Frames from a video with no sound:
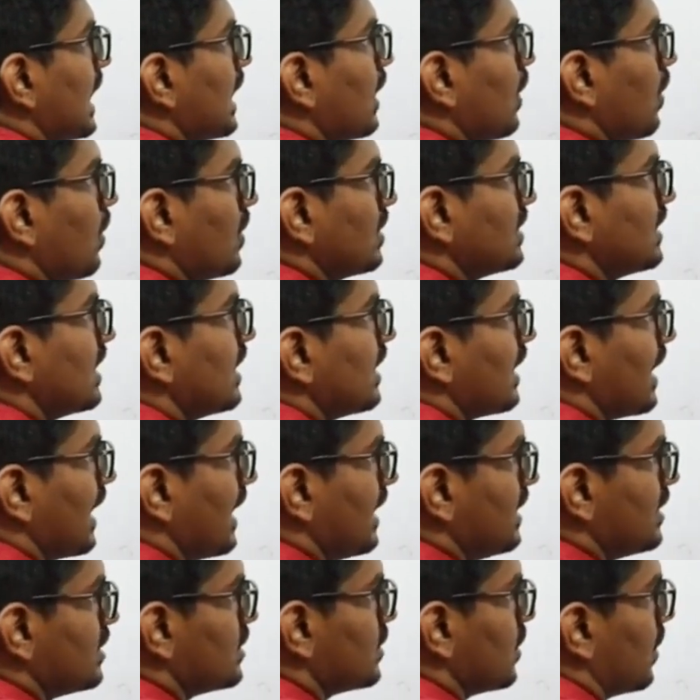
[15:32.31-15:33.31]
along the
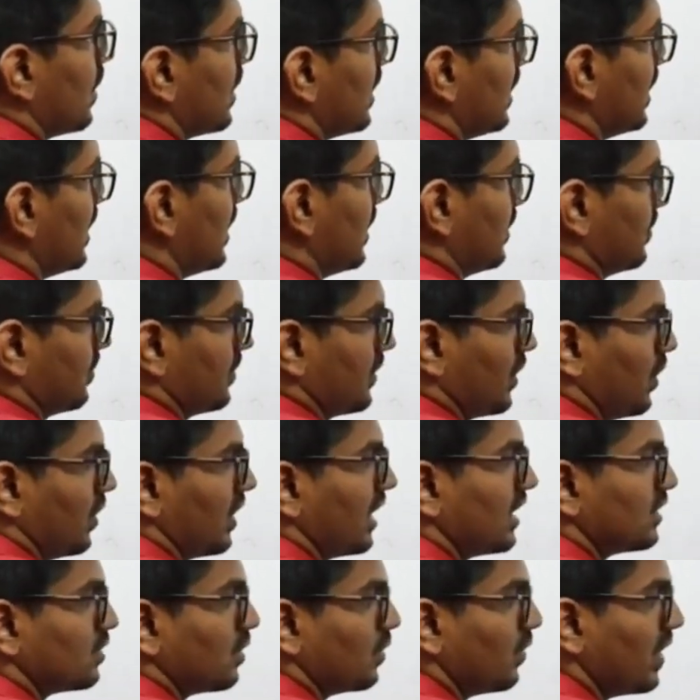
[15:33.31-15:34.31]
line joining,
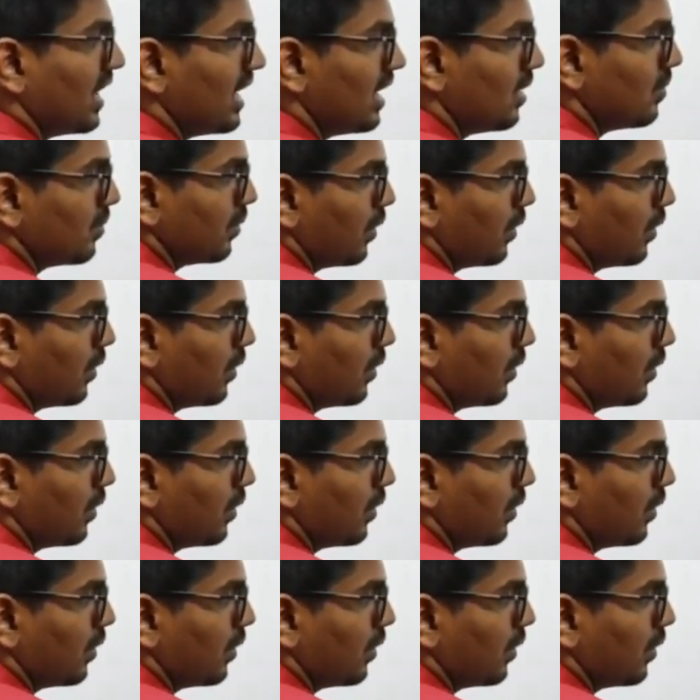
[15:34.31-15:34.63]
okay, so very